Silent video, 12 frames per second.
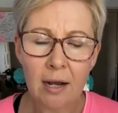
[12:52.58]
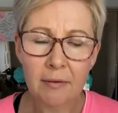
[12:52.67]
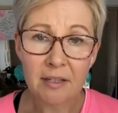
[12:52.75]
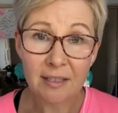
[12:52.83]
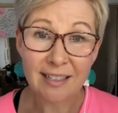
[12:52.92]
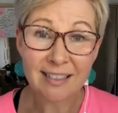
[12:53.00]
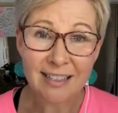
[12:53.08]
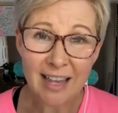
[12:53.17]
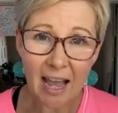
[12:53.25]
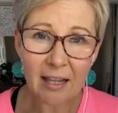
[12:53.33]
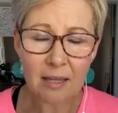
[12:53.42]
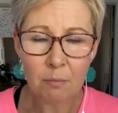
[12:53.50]
This is
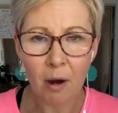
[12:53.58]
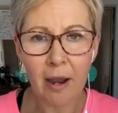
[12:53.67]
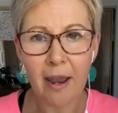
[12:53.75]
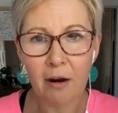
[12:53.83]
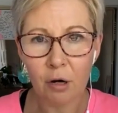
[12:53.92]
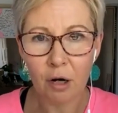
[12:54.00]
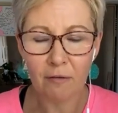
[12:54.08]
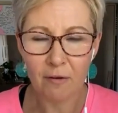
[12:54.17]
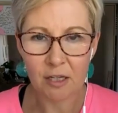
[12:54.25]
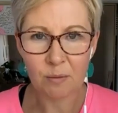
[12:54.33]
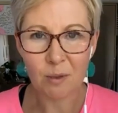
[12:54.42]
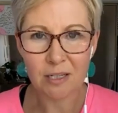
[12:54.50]
exactly my area of
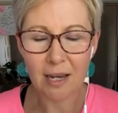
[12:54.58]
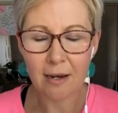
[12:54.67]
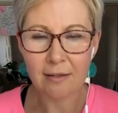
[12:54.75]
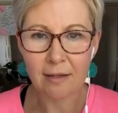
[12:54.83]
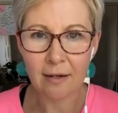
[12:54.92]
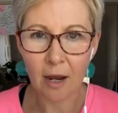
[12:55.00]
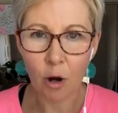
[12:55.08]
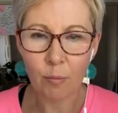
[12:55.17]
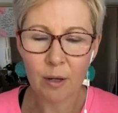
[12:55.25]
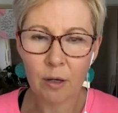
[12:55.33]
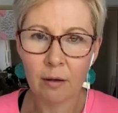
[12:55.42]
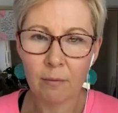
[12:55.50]
expertise, in
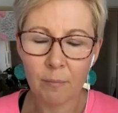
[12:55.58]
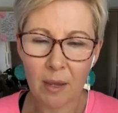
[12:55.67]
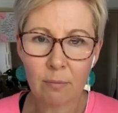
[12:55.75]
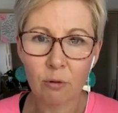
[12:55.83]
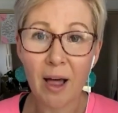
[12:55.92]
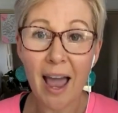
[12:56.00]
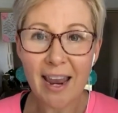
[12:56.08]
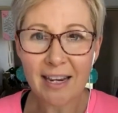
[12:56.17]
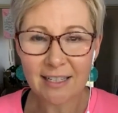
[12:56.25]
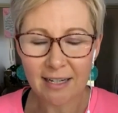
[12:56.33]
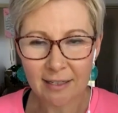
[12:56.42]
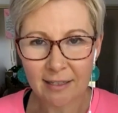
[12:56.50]
helping people, A,
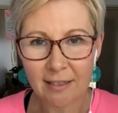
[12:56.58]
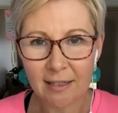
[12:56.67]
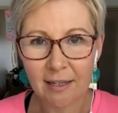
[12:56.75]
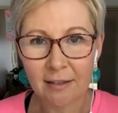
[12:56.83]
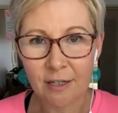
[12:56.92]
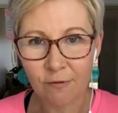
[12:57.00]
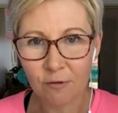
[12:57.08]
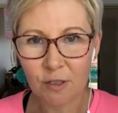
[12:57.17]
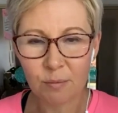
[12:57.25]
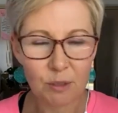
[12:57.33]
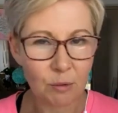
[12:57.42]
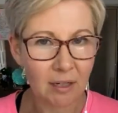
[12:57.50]
to understand the difference
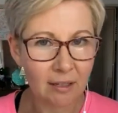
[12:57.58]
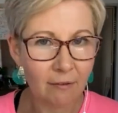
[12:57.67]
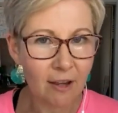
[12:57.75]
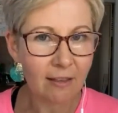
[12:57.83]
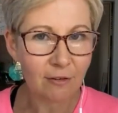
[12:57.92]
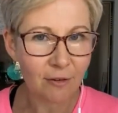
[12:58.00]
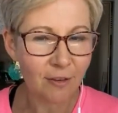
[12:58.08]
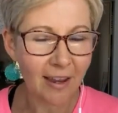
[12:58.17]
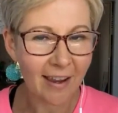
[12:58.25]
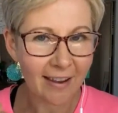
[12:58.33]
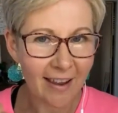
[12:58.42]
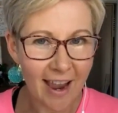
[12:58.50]
between living through
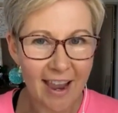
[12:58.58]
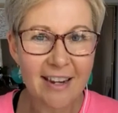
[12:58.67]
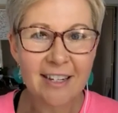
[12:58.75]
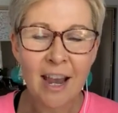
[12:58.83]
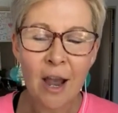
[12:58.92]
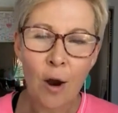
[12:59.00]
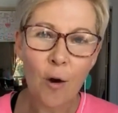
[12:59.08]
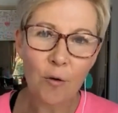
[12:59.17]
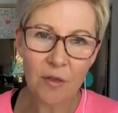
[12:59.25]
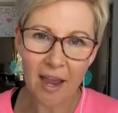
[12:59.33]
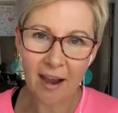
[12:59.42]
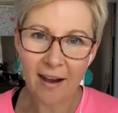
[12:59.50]
their head
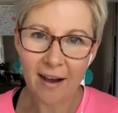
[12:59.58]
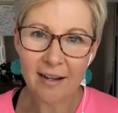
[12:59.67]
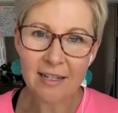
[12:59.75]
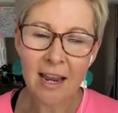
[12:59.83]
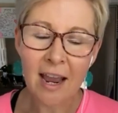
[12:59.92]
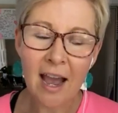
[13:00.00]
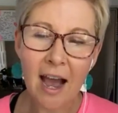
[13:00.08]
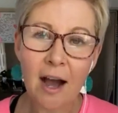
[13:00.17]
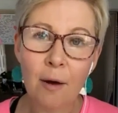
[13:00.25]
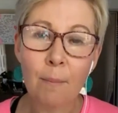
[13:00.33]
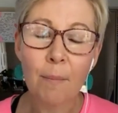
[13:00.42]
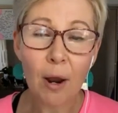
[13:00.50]
or their heart,
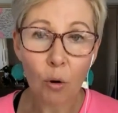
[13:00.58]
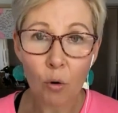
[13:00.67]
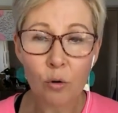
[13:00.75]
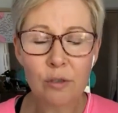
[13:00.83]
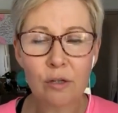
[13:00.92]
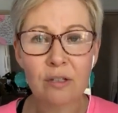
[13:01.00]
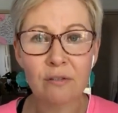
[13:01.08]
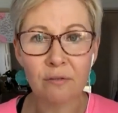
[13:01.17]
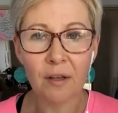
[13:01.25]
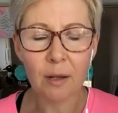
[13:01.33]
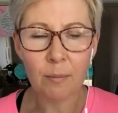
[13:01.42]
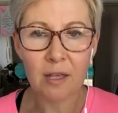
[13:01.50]
but also
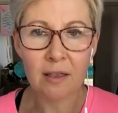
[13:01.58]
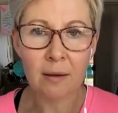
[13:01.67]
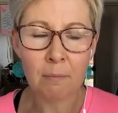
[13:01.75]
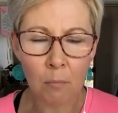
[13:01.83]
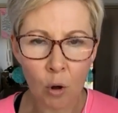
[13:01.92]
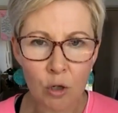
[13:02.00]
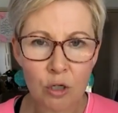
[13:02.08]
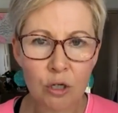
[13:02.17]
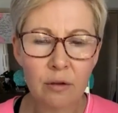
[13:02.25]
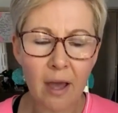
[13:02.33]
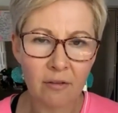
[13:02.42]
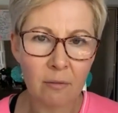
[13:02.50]
developing the
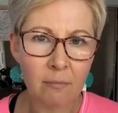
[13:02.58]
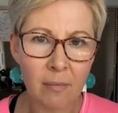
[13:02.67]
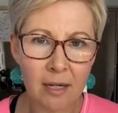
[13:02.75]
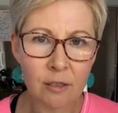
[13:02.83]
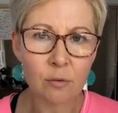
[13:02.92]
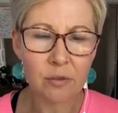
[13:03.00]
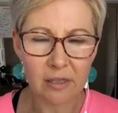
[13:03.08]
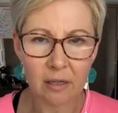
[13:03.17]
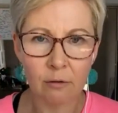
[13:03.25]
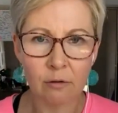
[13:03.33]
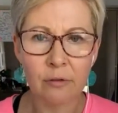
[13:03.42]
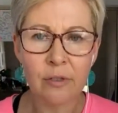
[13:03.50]
emotional and the mental
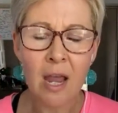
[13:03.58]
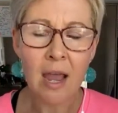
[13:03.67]
skills